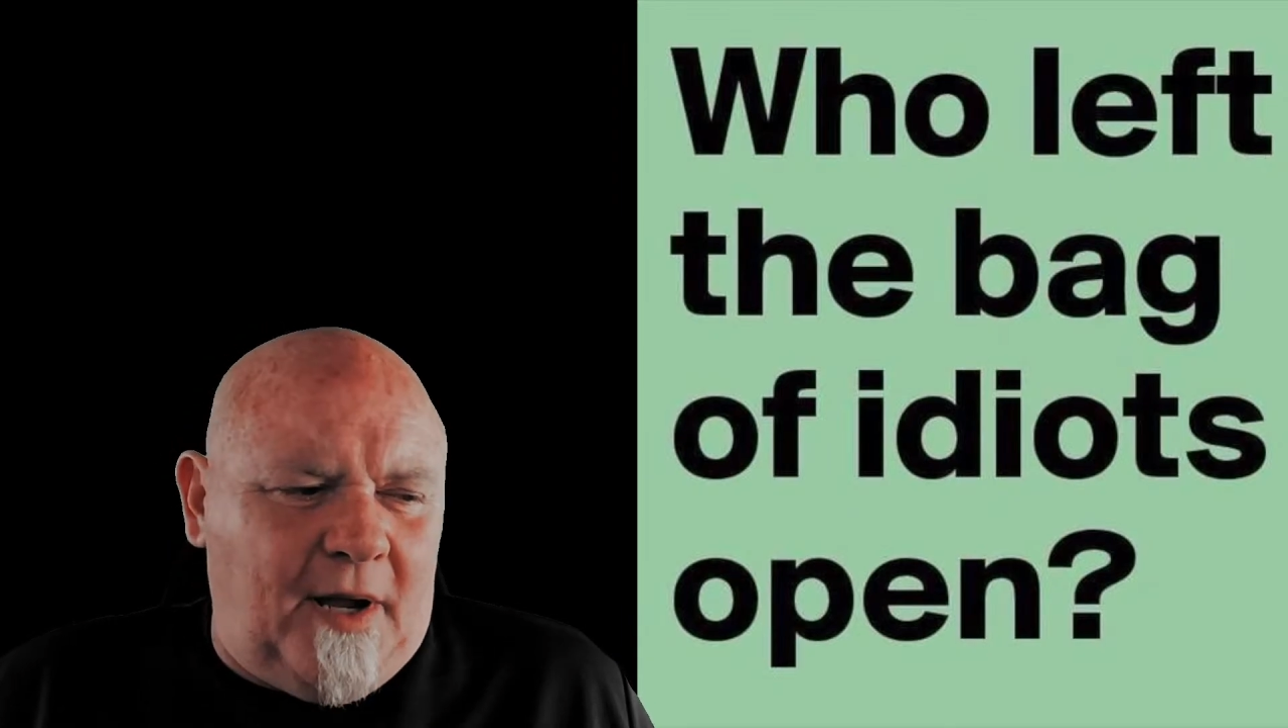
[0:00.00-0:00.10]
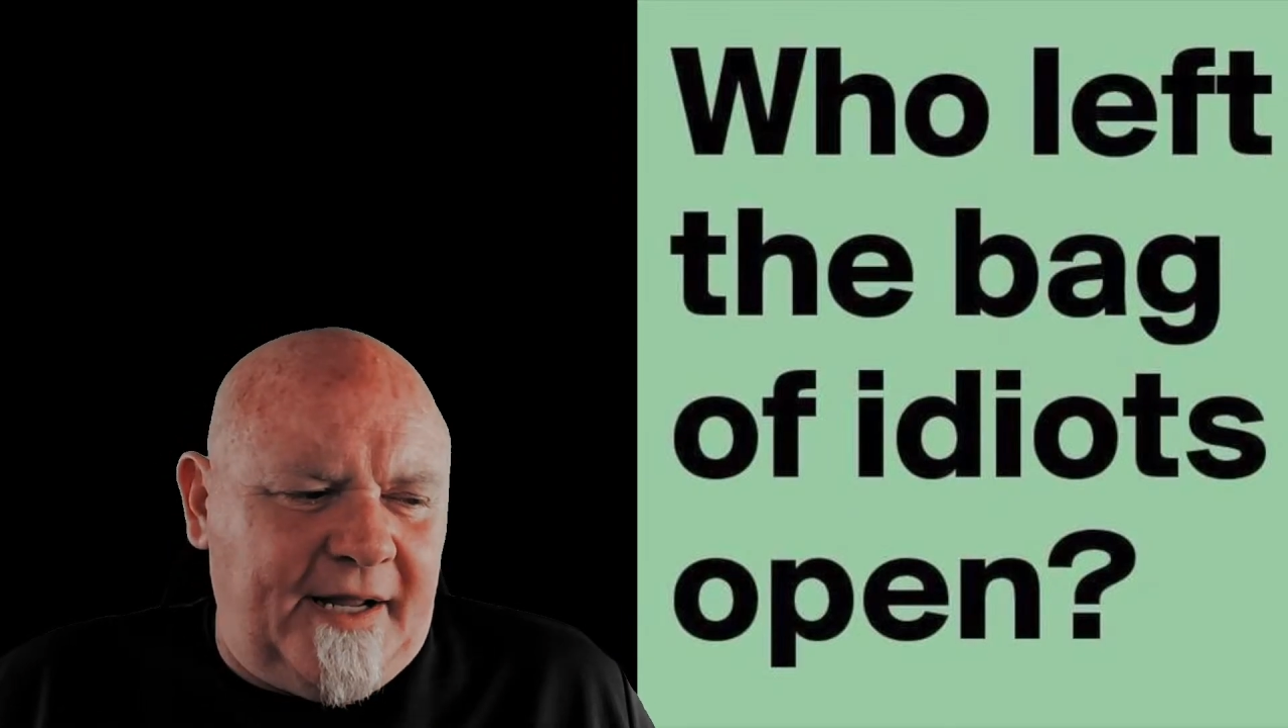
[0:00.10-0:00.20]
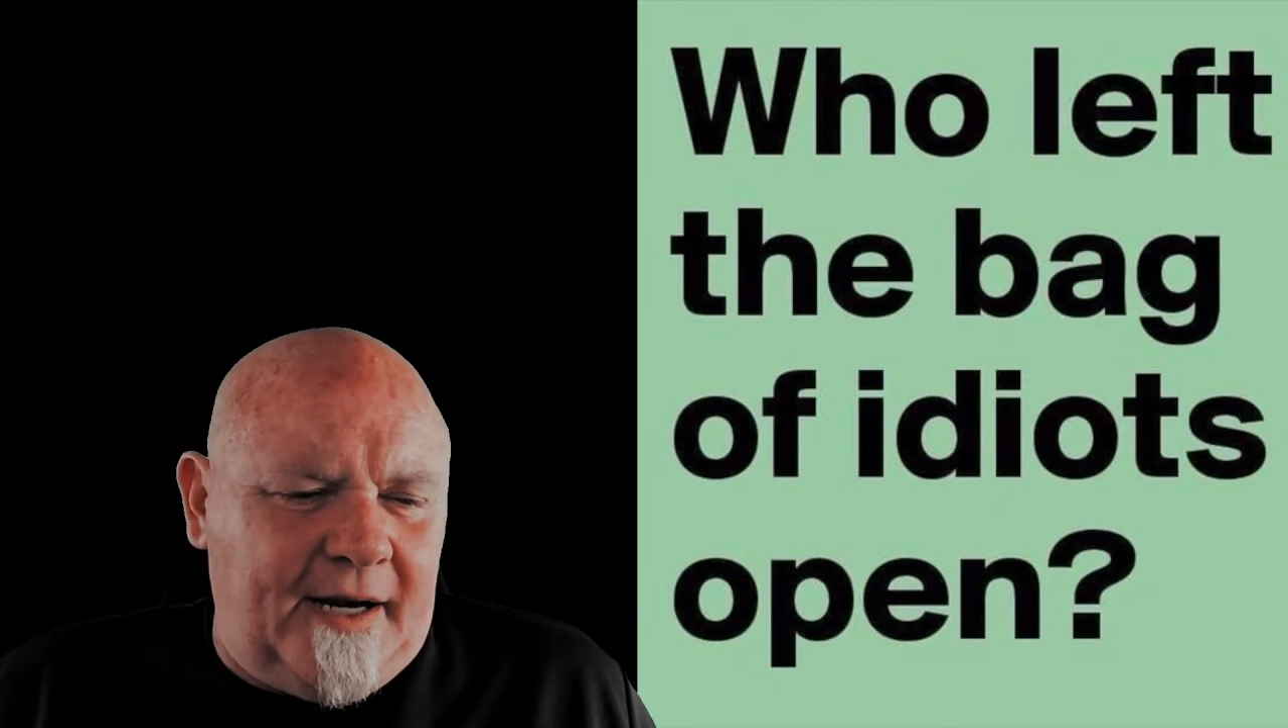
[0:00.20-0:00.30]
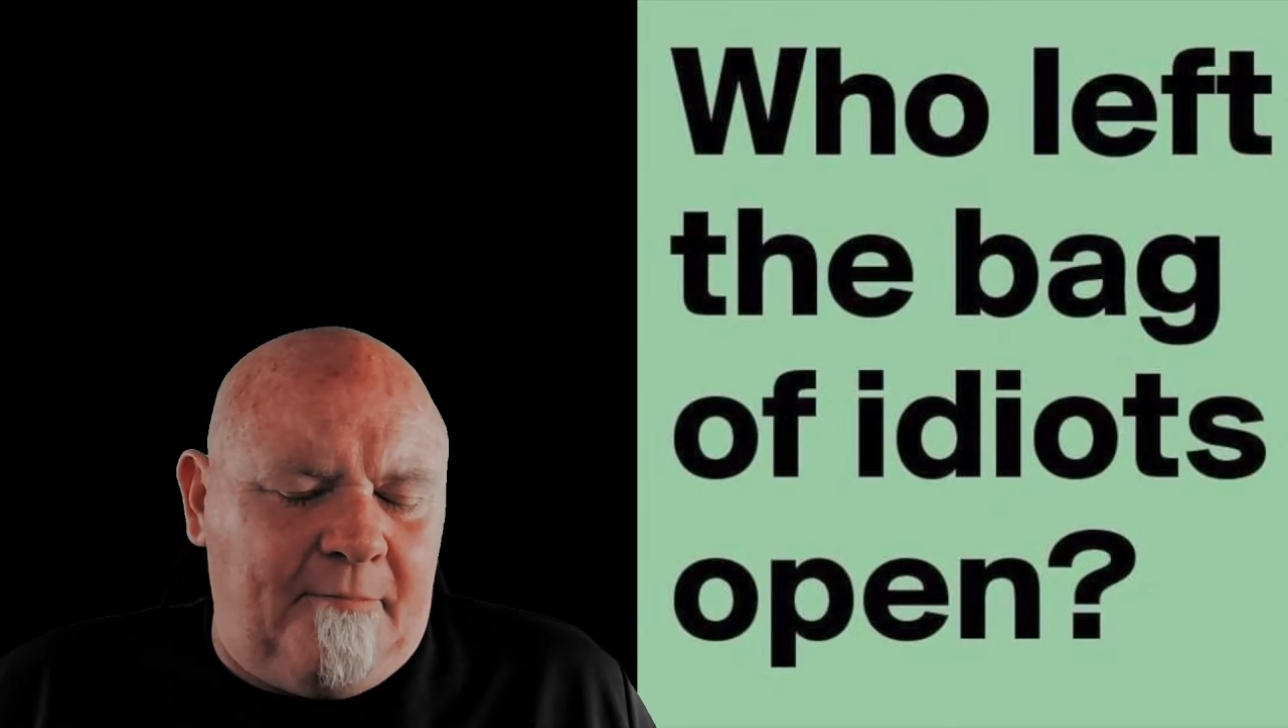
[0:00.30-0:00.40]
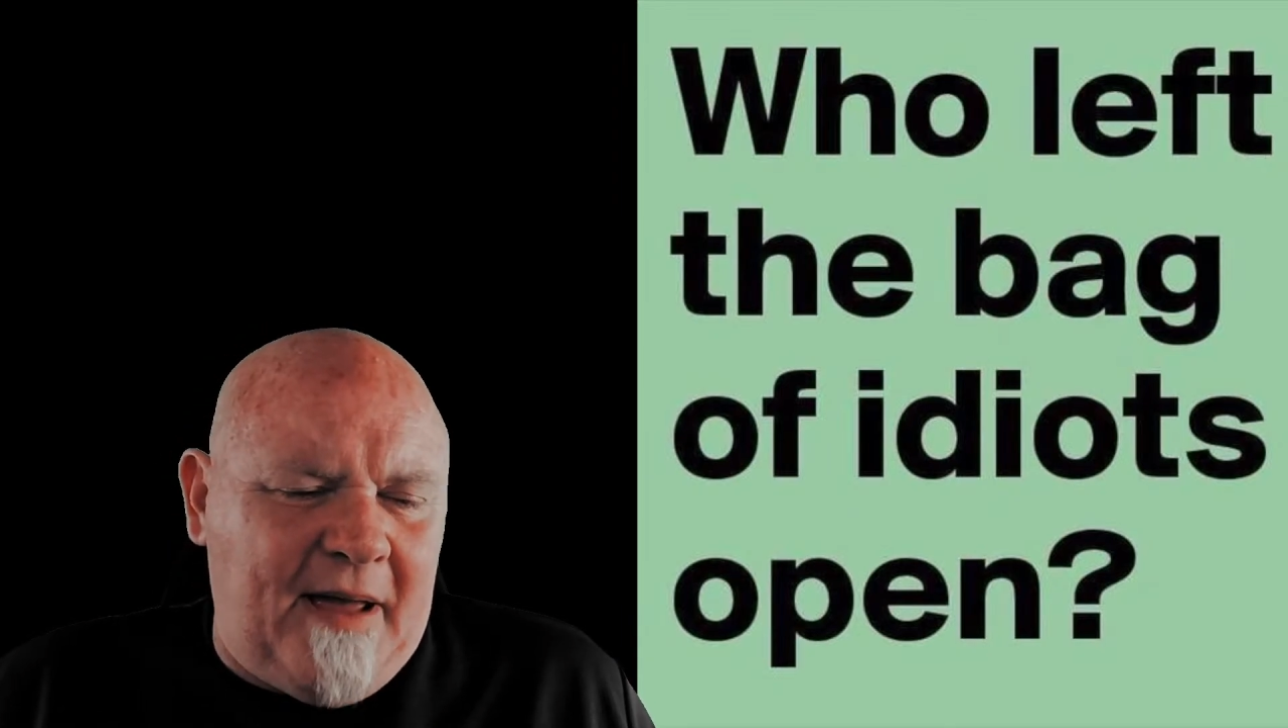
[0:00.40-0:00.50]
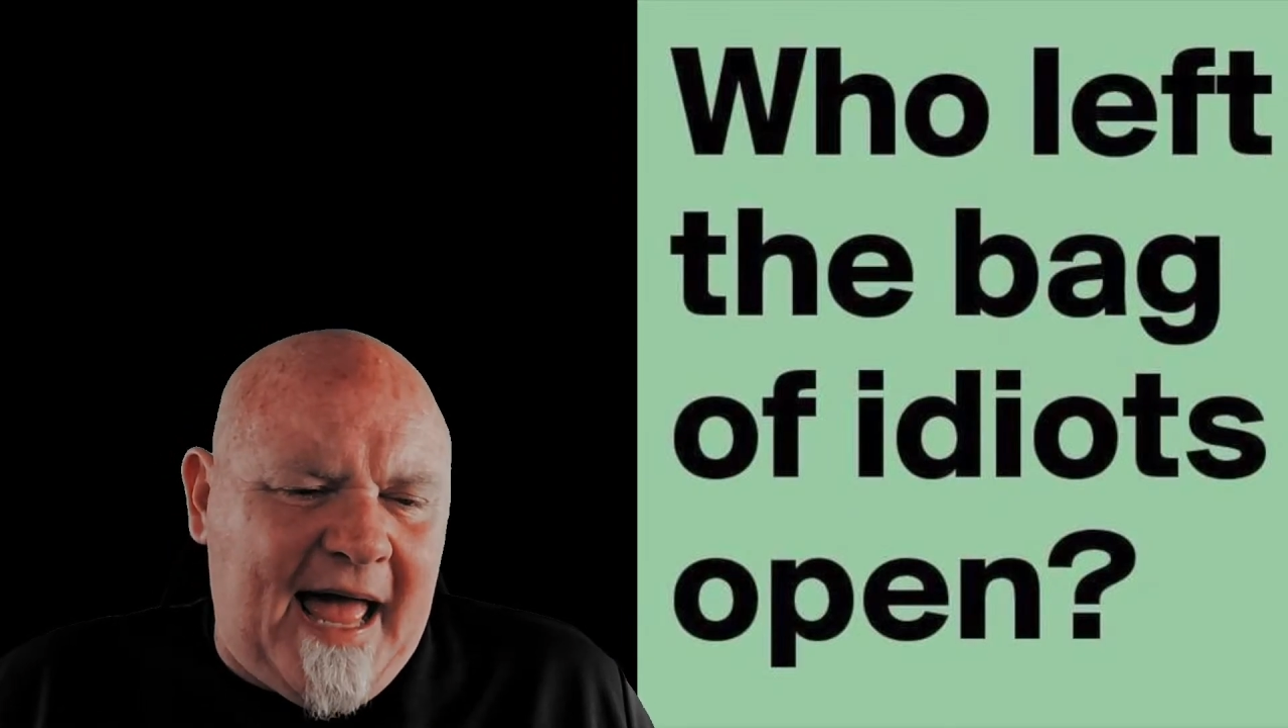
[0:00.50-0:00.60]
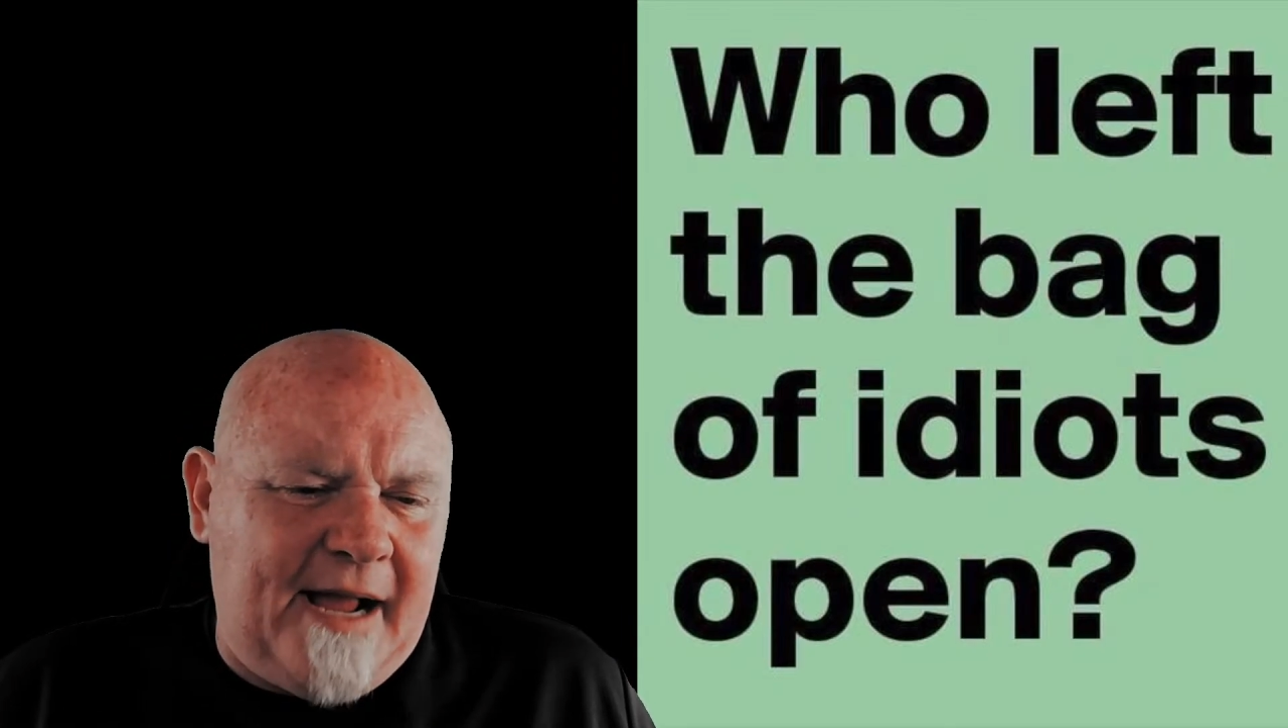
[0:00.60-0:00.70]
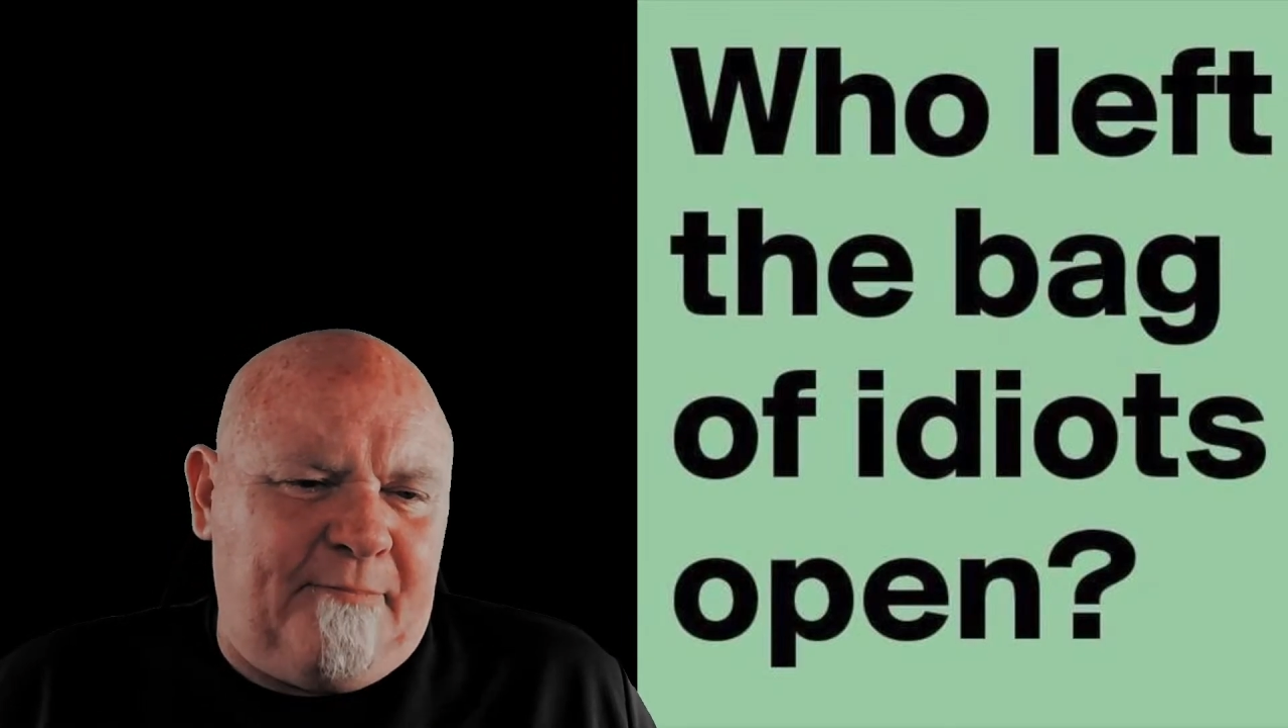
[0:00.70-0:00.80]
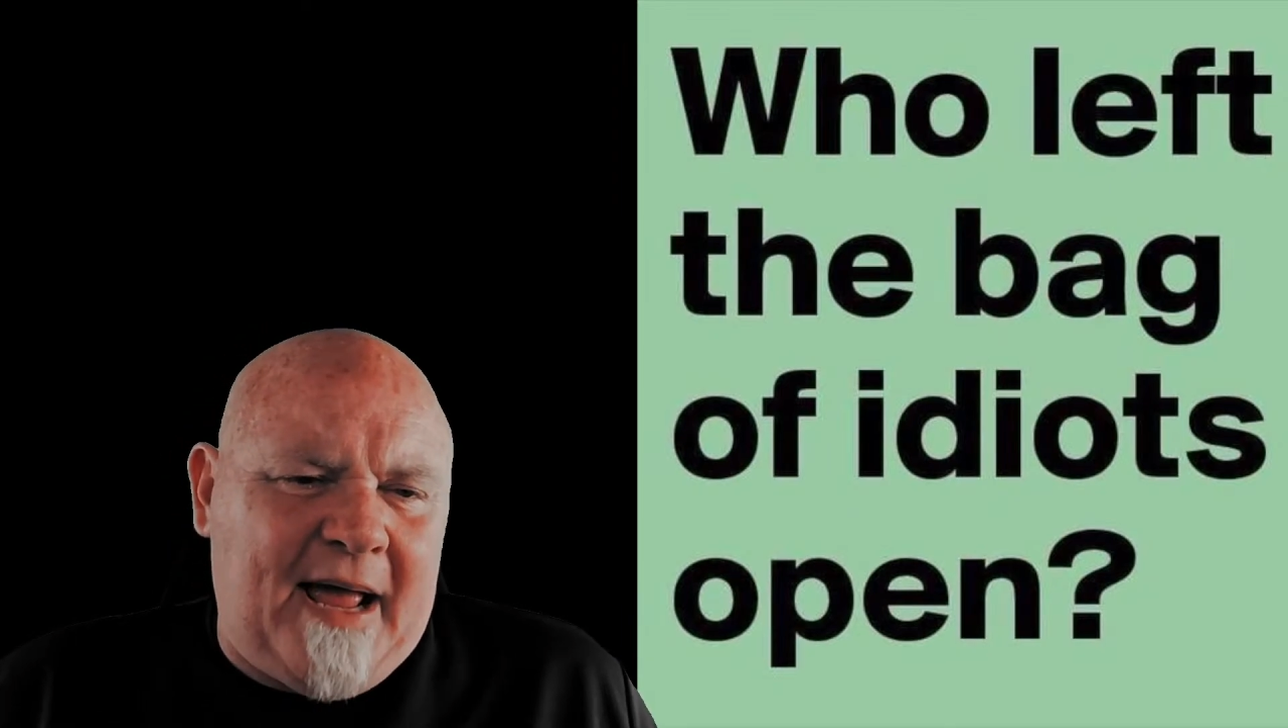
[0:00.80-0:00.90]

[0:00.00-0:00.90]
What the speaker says: I got a bag